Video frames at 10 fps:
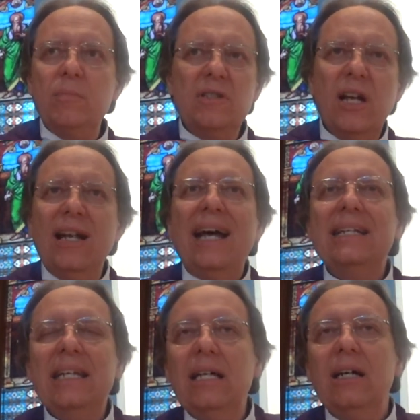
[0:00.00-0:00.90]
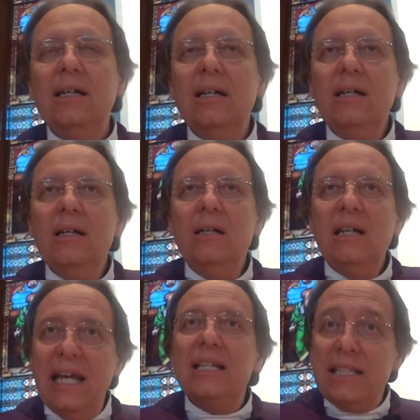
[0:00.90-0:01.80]
it's not an idea,
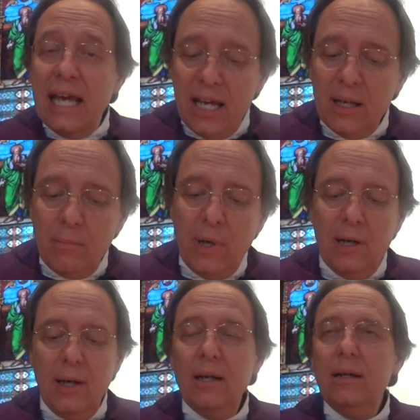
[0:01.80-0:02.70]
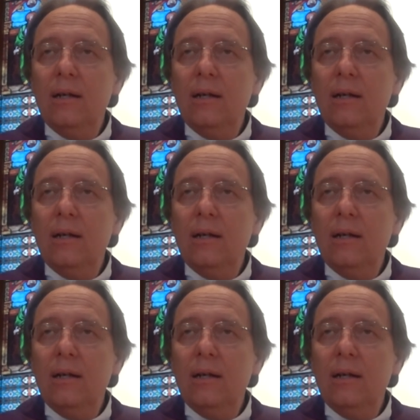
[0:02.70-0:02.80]
it's Him.